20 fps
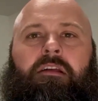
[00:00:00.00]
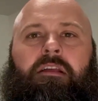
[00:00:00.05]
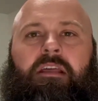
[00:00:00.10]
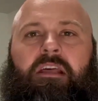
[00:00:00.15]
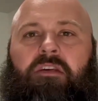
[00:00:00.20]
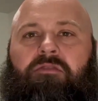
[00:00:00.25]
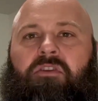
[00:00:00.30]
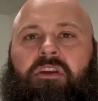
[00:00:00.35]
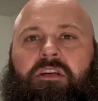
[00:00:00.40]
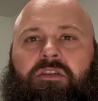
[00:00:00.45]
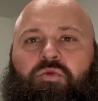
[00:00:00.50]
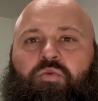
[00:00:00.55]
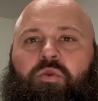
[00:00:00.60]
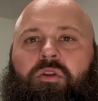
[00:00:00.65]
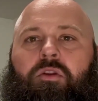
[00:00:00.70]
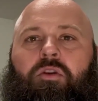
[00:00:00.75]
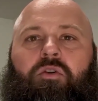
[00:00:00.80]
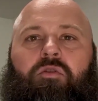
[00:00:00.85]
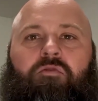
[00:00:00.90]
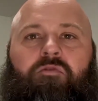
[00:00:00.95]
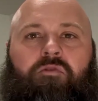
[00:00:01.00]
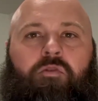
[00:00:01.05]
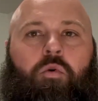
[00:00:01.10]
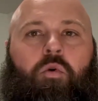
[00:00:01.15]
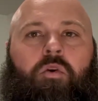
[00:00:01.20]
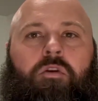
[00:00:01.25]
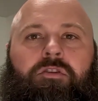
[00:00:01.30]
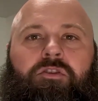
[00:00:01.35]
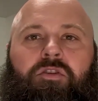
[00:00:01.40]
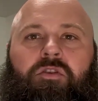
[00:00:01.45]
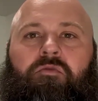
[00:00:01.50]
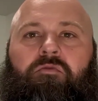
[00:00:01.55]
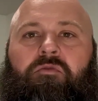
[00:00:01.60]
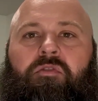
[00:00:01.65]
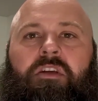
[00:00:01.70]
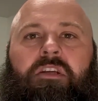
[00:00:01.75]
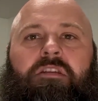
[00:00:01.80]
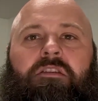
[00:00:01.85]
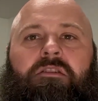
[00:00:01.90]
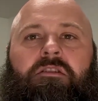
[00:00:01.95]
even as we look forward to the
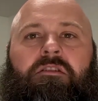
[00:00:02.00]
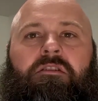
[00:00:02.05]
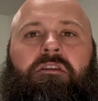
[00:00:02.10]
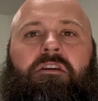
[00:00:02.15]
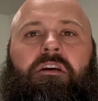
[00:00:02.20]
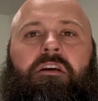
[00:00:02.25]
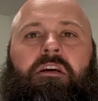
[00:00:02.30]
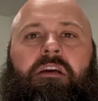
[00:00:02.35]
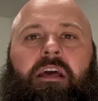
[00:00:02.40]
feast